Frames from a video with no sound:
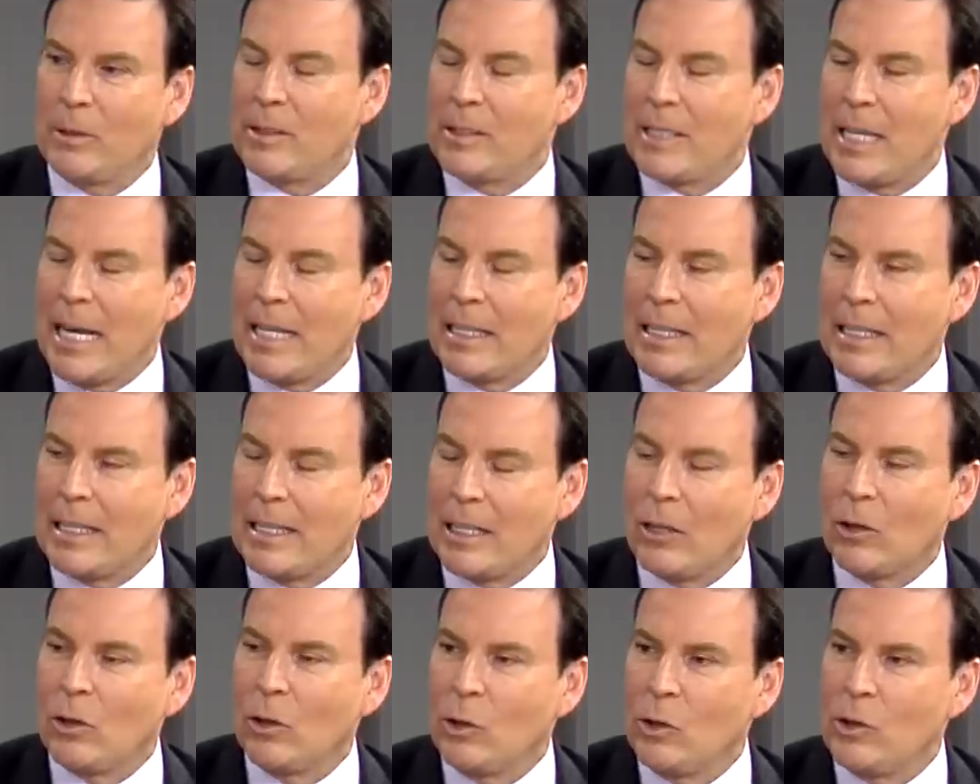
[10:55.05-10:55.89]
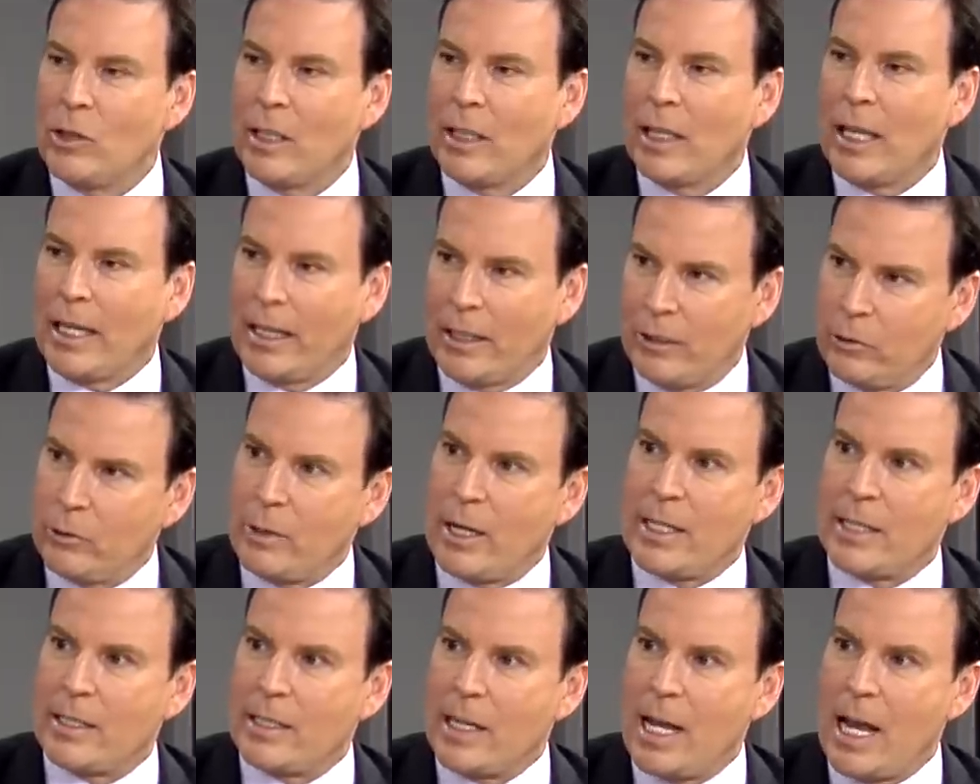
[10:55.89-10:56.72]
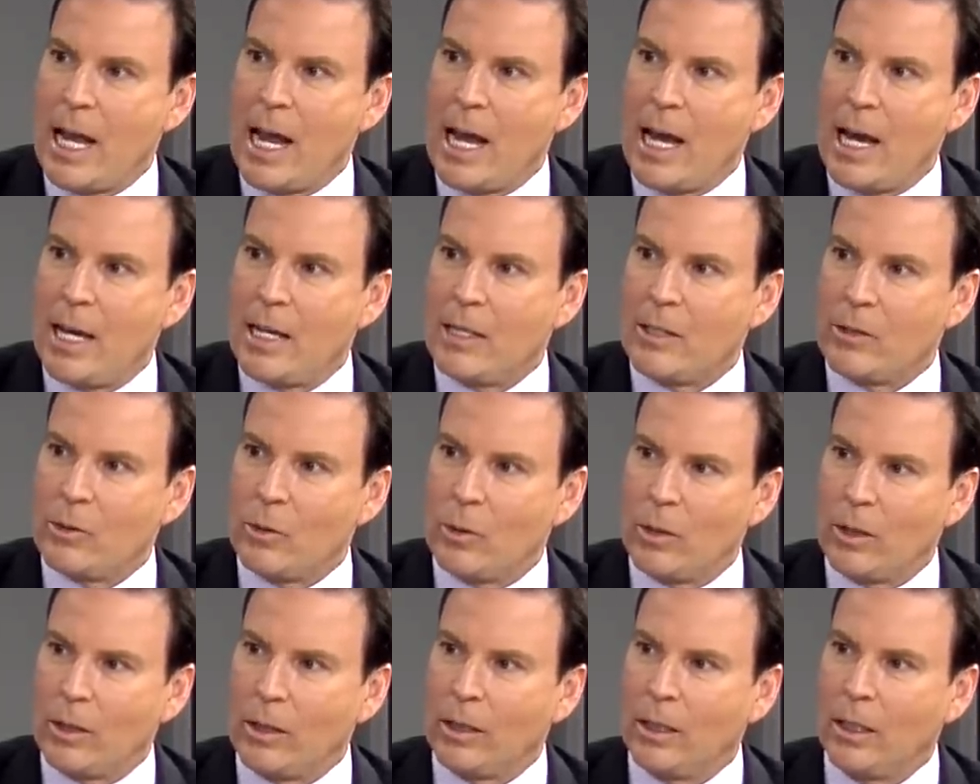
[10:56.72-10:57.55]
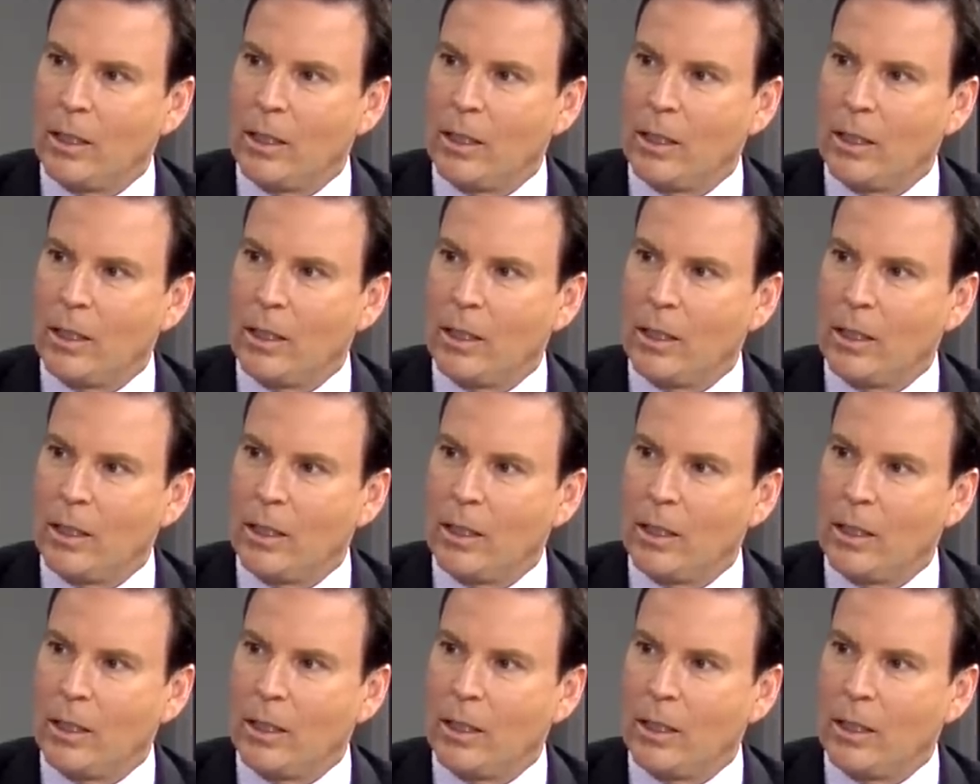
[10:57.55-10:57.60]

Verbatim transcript: saying that they're losing like a dress size or?